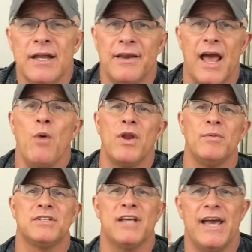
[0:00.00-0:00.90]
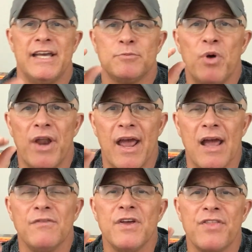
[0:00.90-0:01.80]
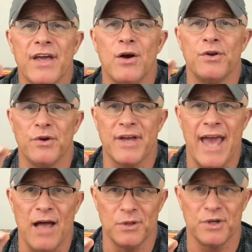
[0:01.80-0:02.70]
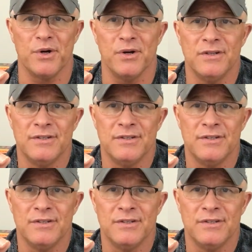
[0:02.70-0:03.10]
Now what I'm going to tell you is put everything on your calendar.